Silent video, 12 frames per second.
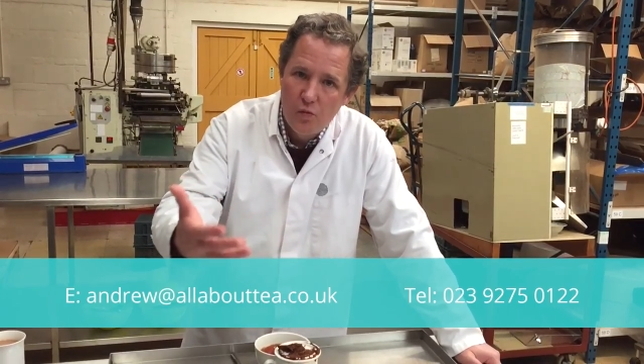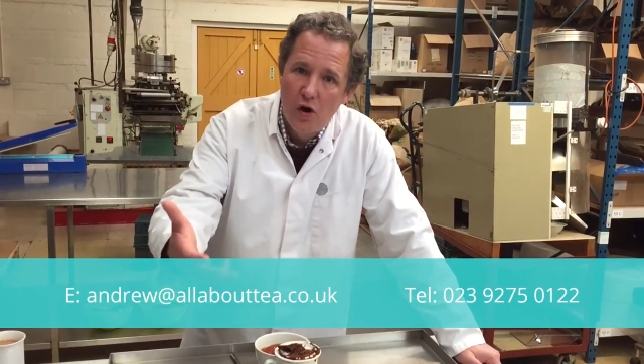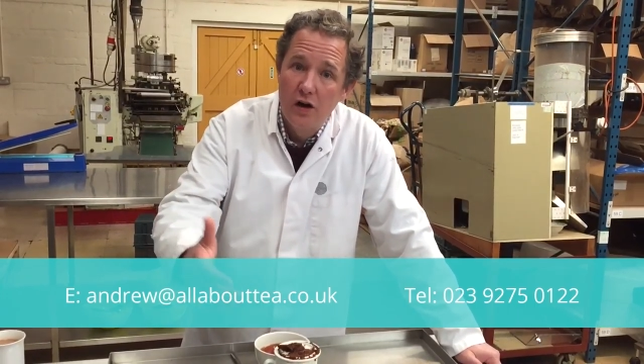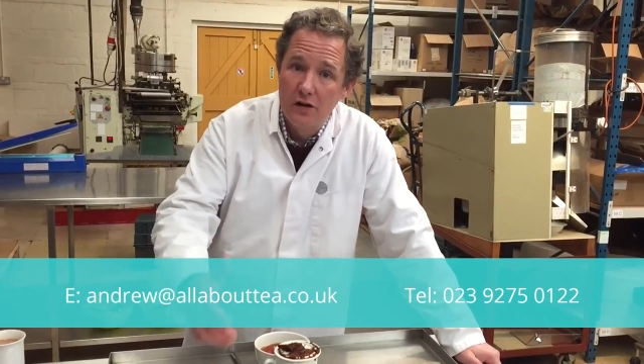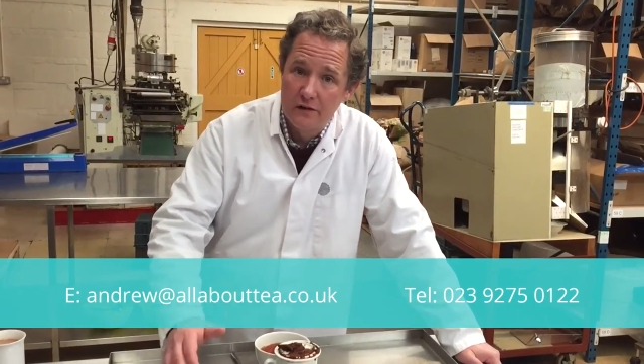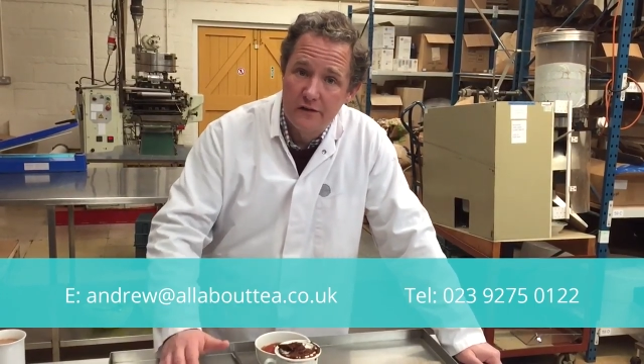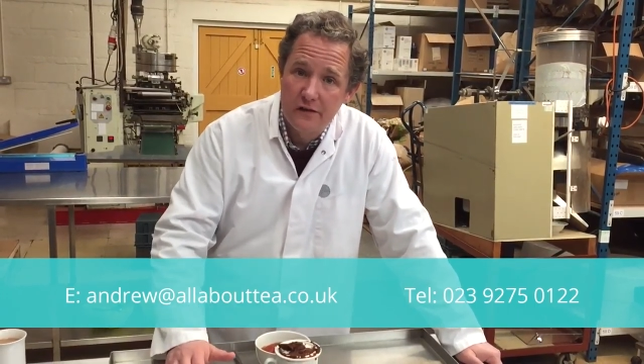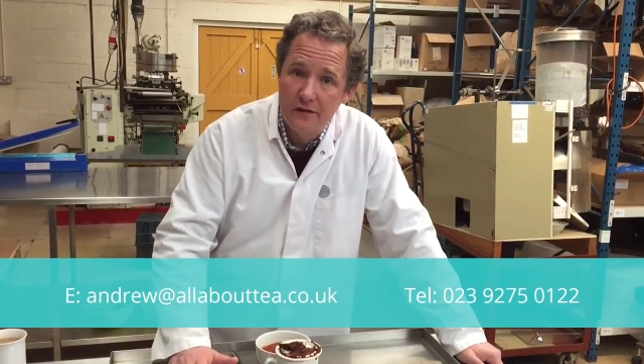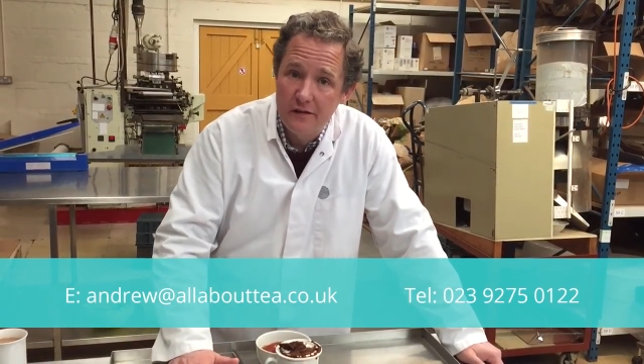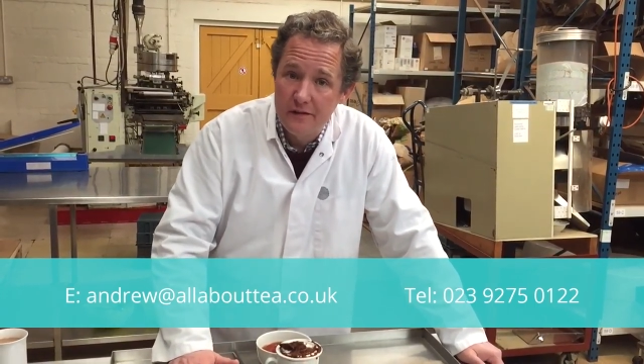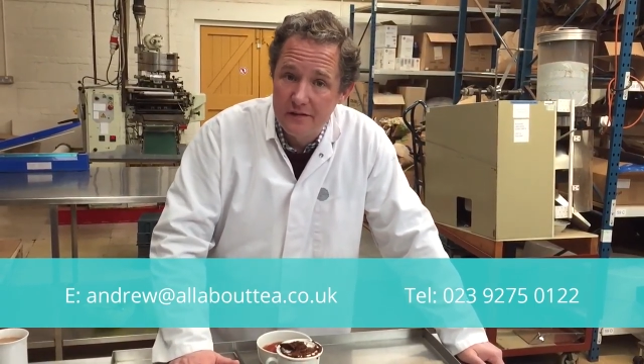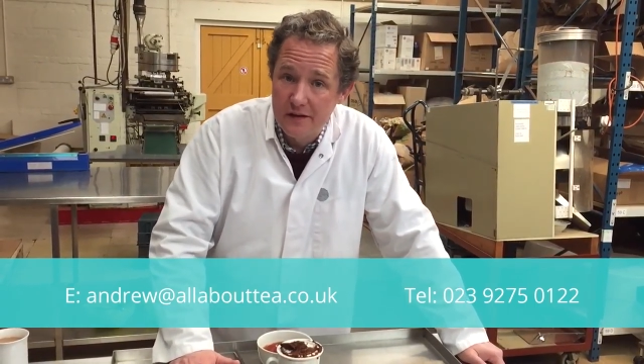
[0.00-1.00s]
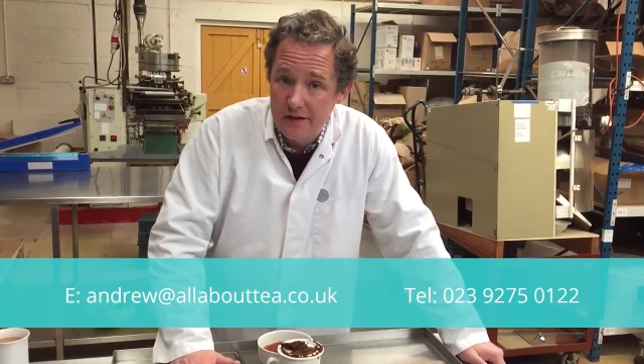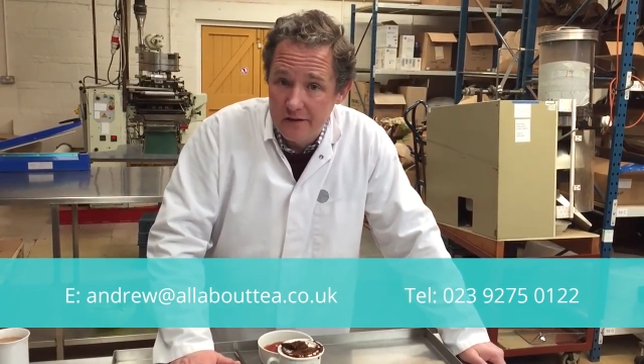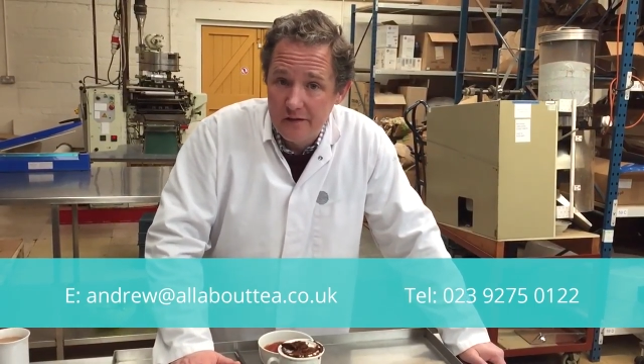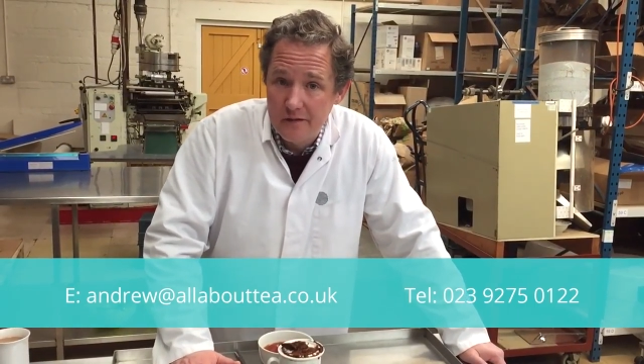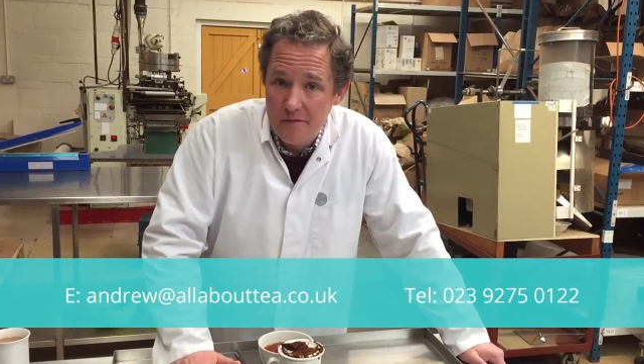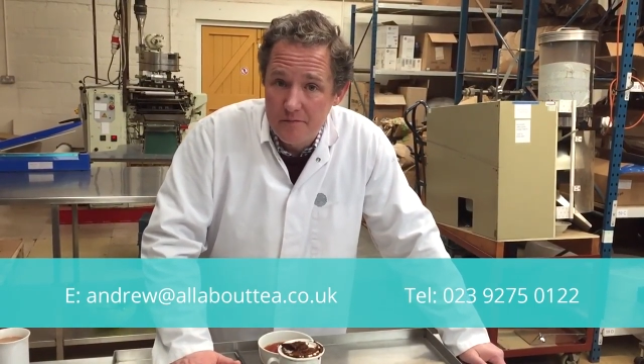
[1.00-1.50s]
world
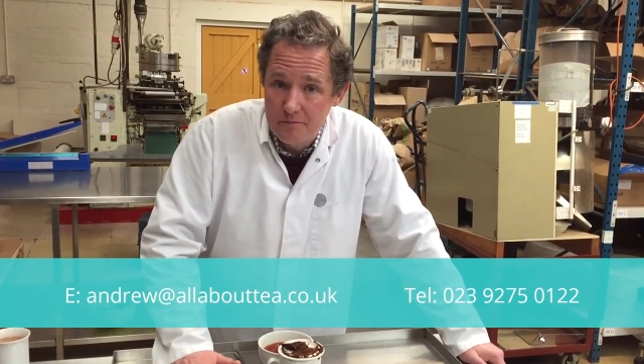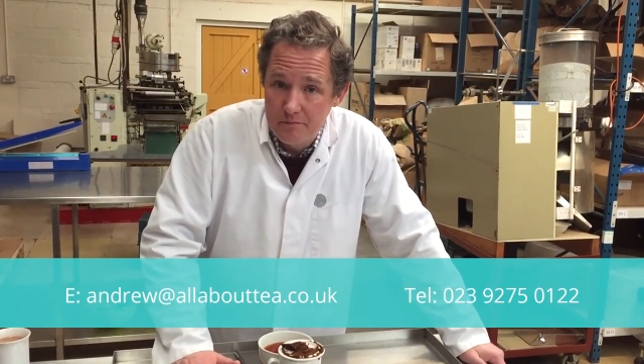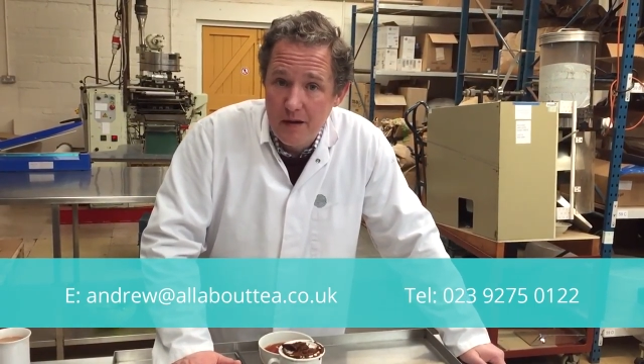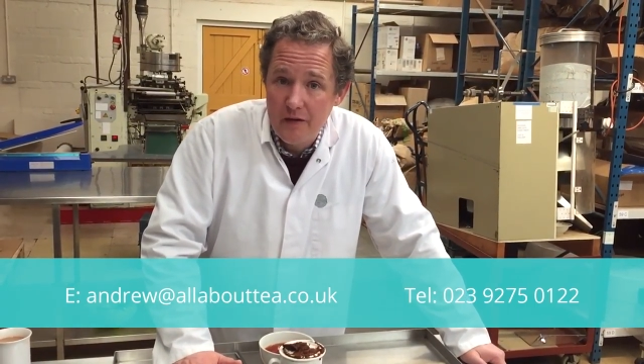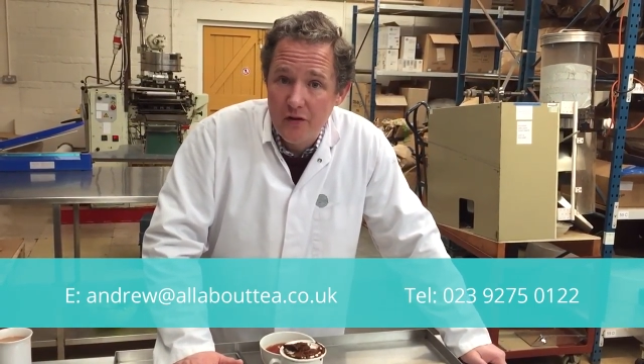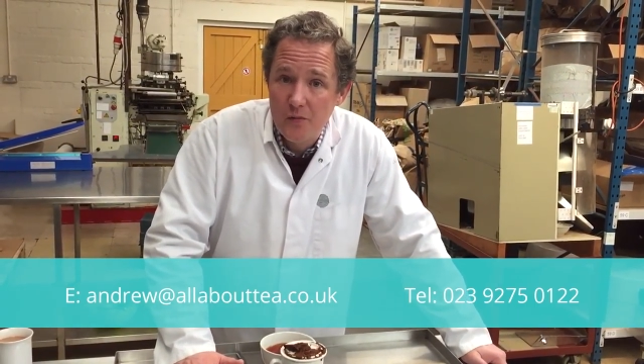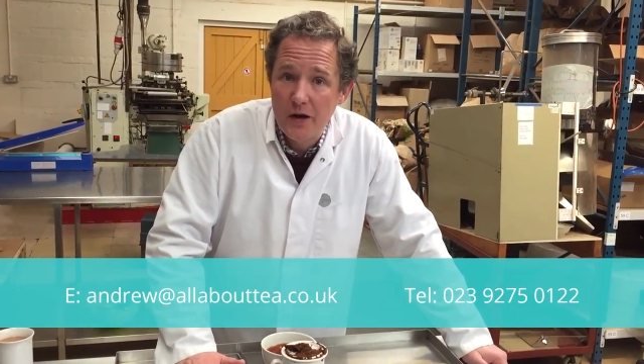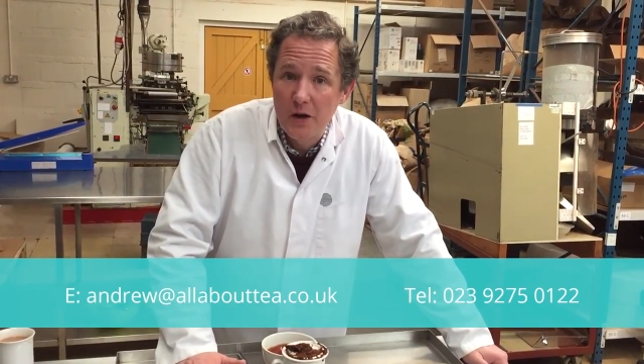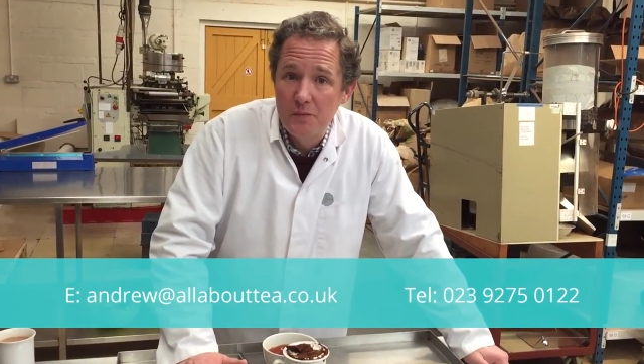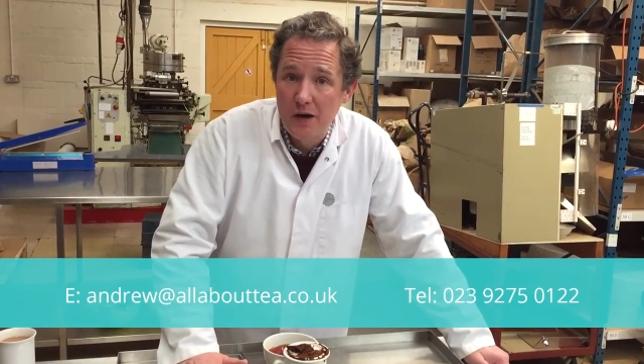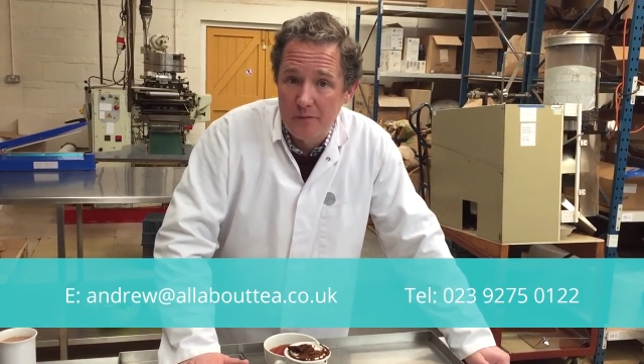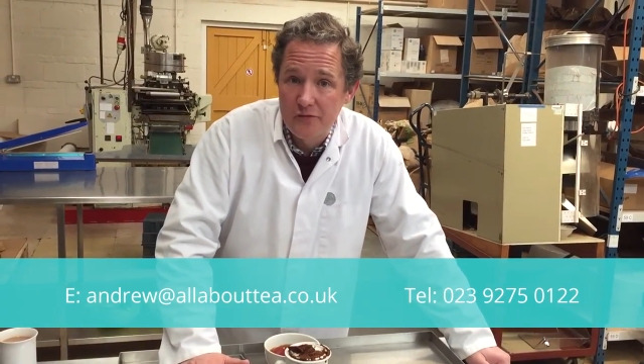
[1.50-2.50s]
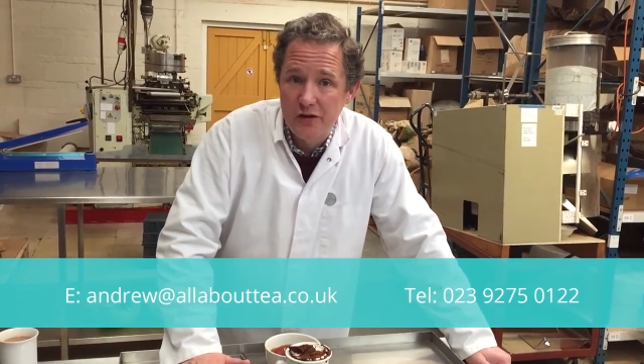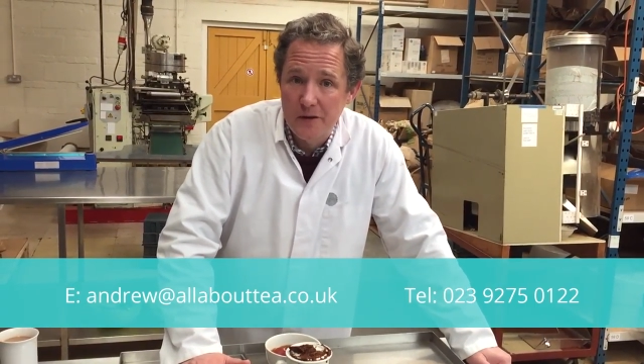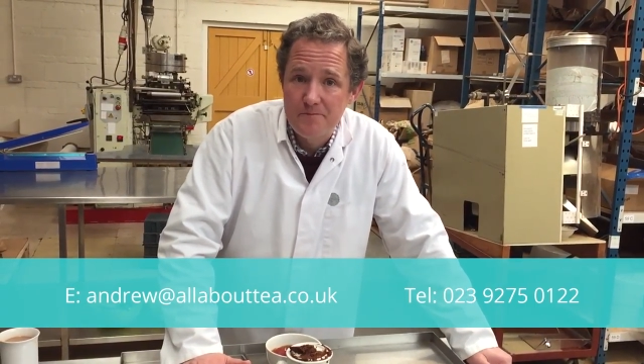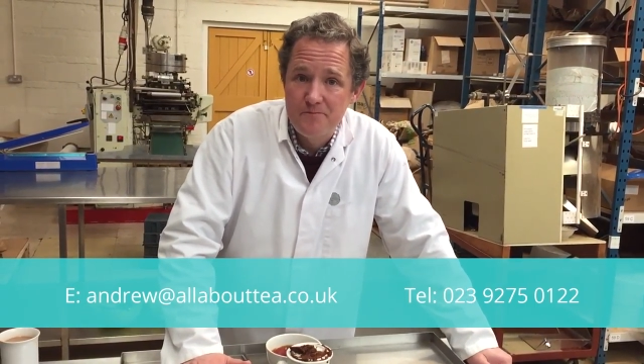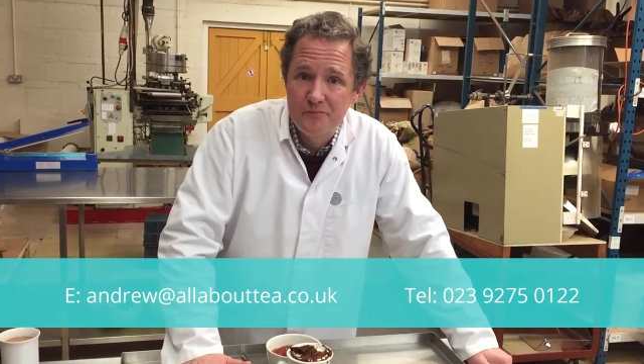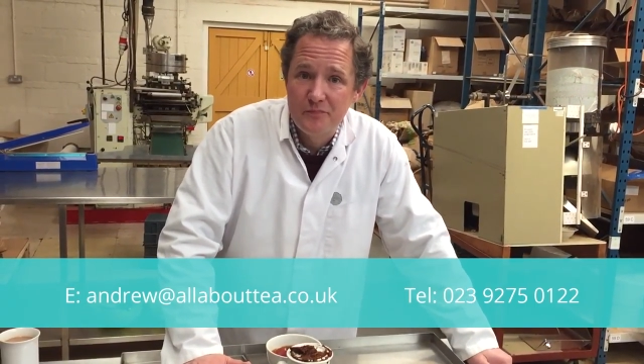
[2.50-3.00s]
that may very well open up to you.